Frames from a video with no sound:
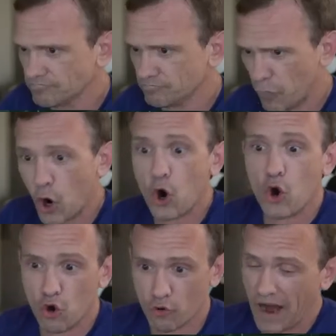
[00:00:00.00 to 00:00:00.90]

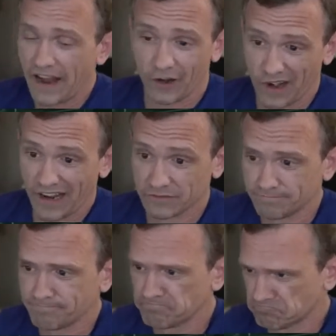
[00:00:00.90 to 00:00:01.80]
Boom! Like,
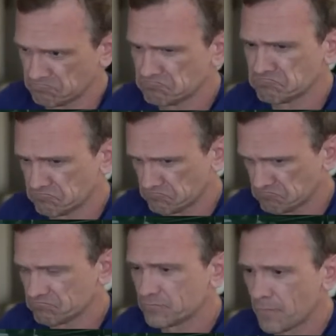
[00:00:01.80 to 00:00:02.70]
I
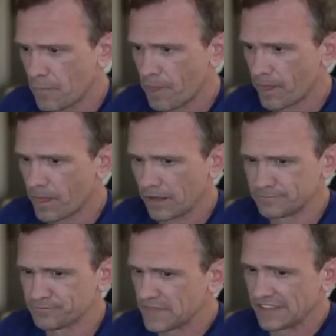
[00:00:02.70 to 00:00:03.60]
legitimately love that
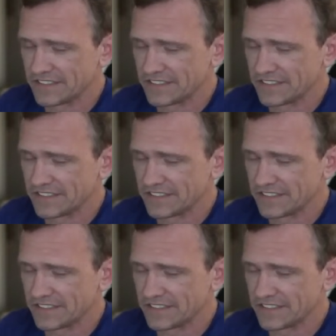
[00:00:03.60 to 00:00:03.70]
series so much.